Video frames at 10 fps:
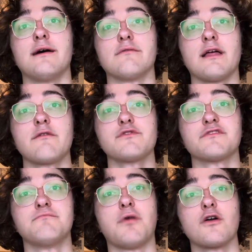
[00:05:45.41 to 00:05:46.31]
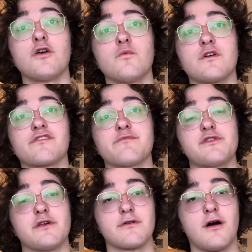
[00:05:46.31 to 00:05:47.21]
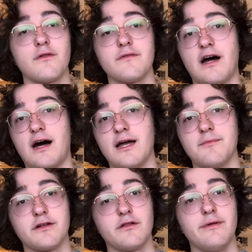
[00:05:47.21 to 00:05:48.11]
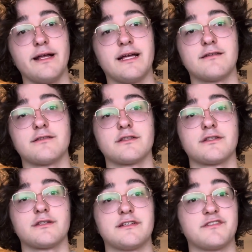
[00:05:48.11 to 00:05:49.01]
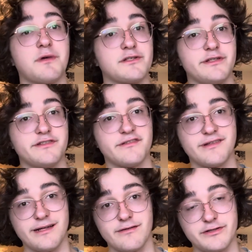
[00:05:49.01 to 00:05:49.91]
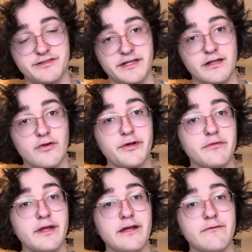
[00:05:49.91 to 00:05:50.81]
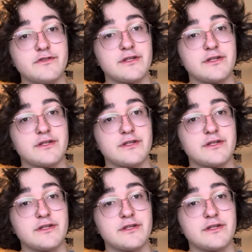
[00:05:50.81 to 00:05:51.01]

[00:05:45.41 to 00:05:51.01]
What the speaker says: Languages borrow words from each other all the time, including English, especially since English is a colonial language.